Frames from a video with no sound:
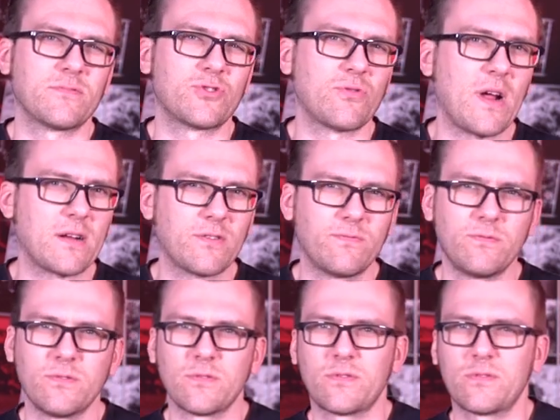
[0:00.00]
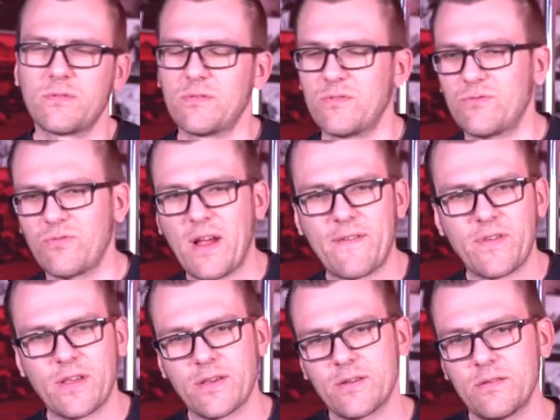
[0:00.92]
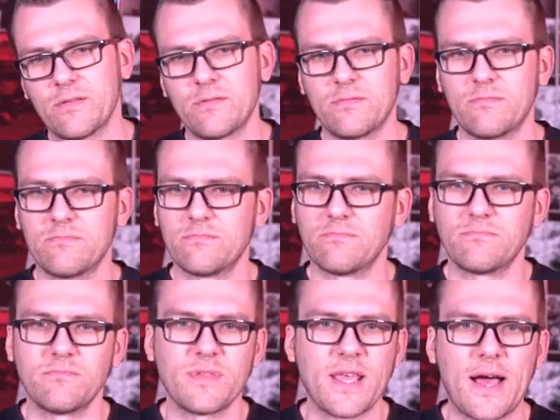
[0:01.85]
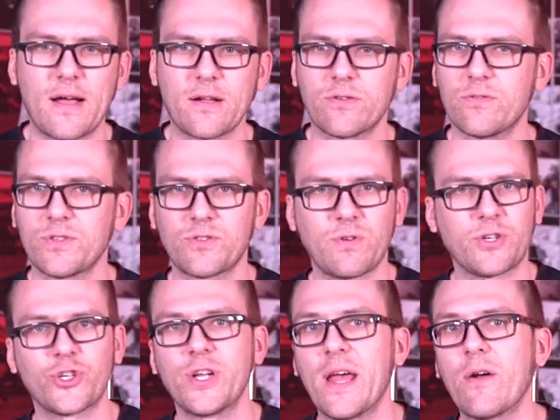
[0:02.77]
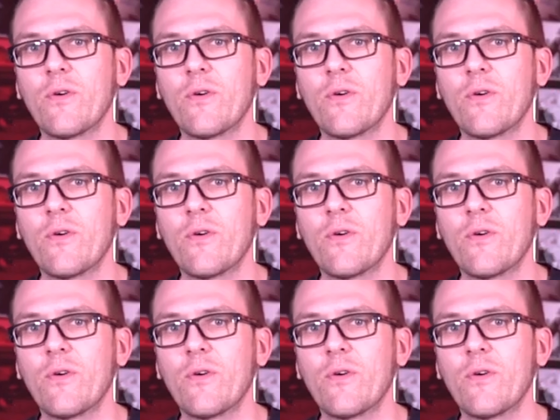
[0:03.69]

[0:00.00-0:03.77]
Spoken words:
truck who's driving in construction